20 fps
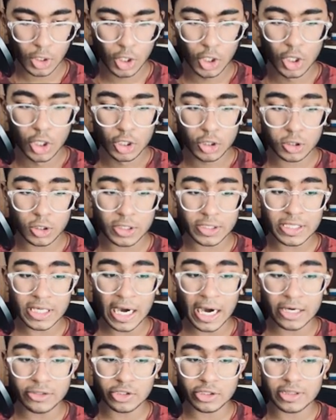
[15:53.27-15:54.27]
So you can see
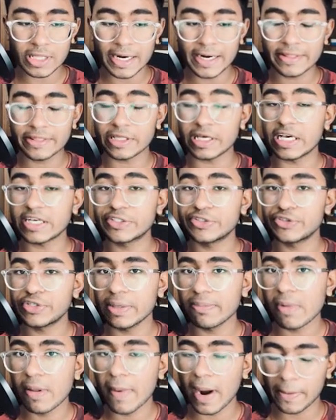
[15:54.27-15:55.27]
how this knight is
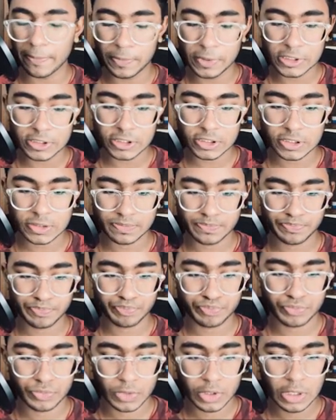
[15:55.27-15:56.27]
extremely bad piece.
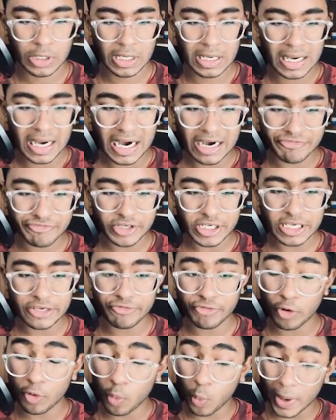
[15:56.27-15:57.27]
After e
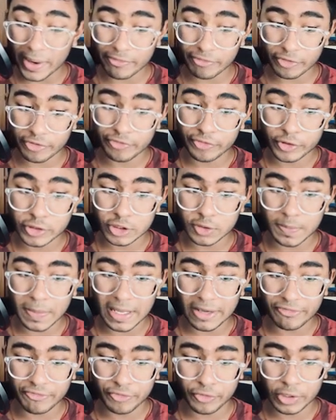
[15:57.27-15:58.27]
four, white was forced to play
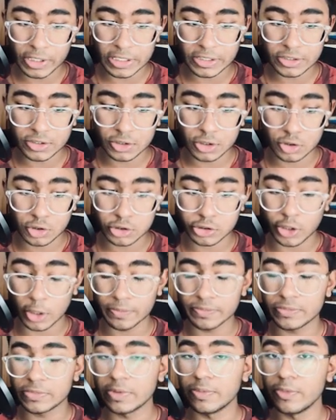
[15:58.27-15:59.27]
f four in, to
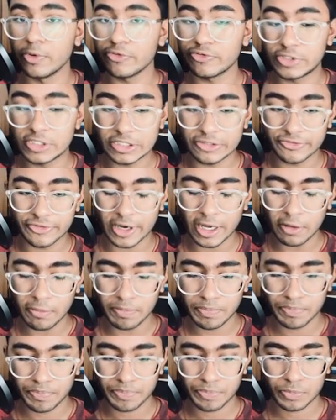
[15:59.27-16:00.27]
stop the move g five.
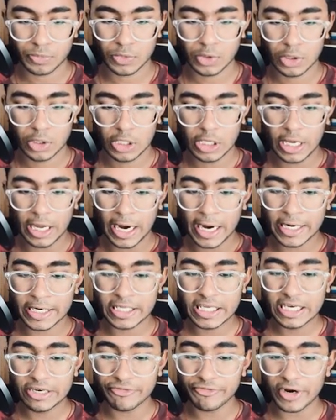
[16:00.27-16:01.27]
And
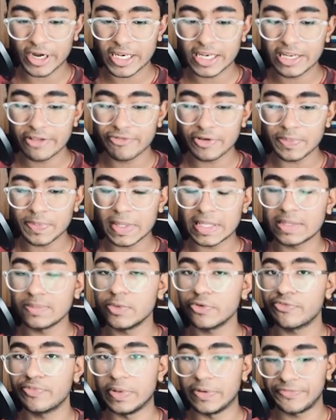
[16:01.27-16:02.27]
here finally we play the
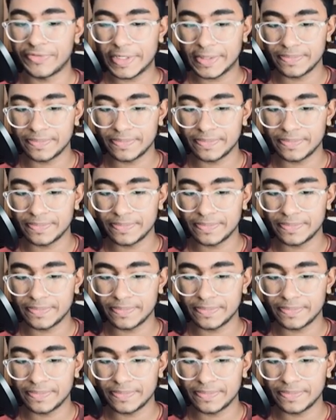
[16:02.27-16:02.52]
move b five.